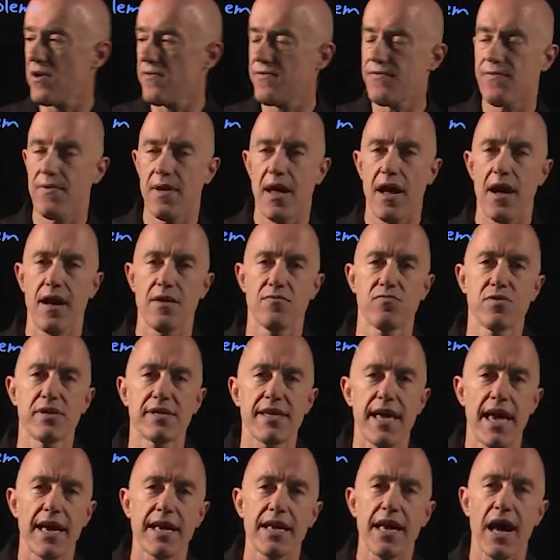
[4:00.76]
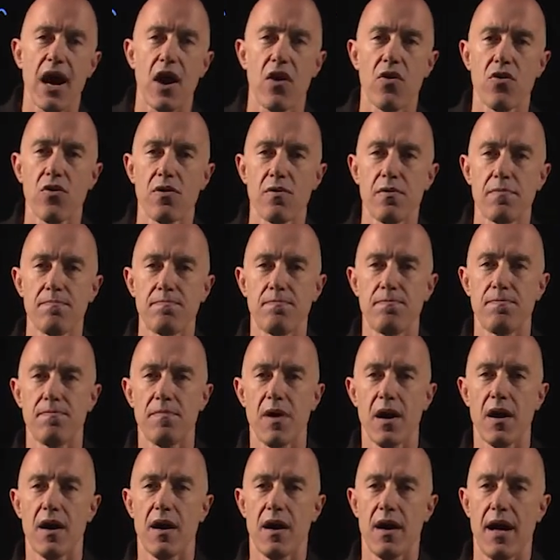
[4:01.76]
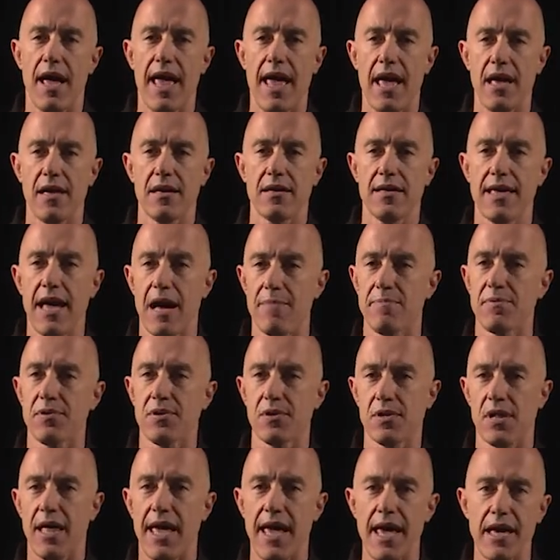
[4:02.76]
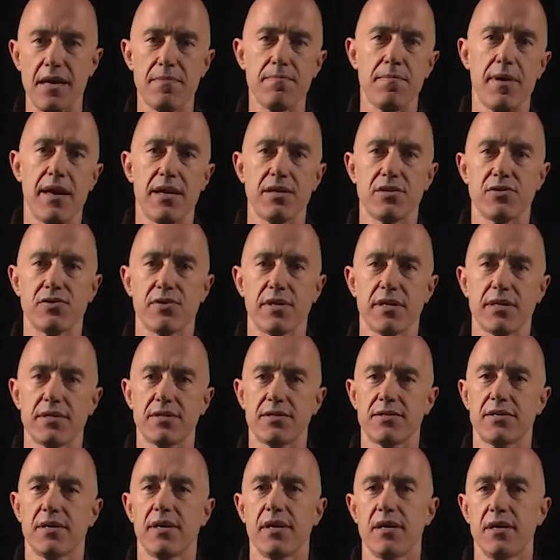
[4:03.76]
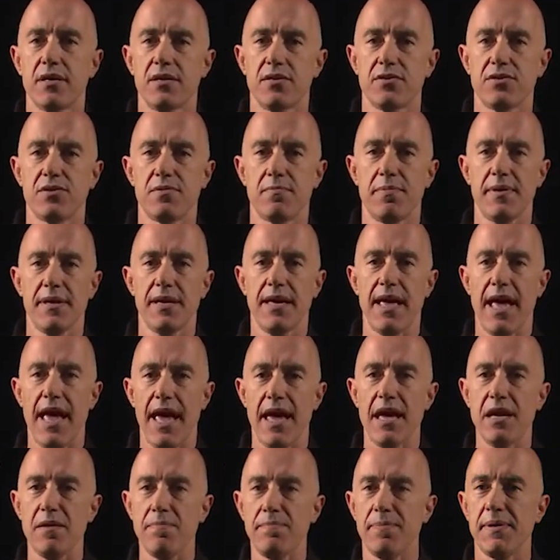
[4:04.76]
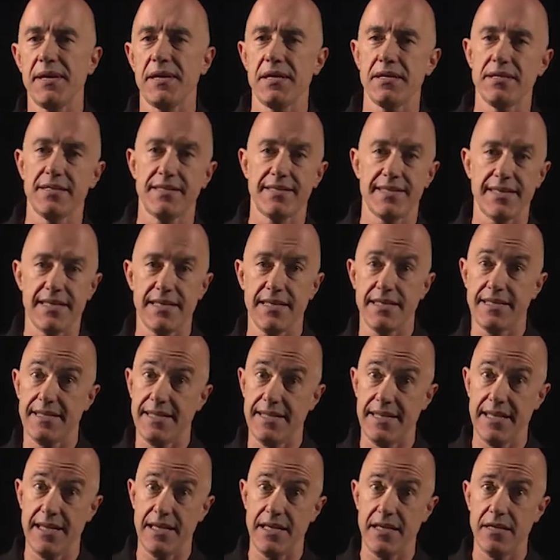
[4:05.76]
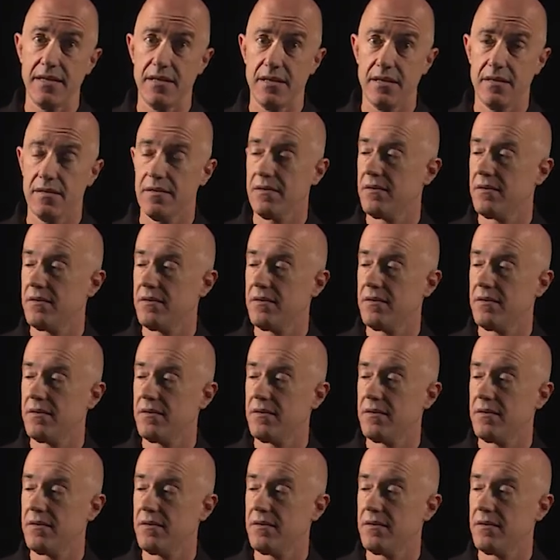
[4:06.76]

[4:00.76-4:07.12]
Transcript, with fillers: if we take our uh, capital A matrix to be A, B, C, D,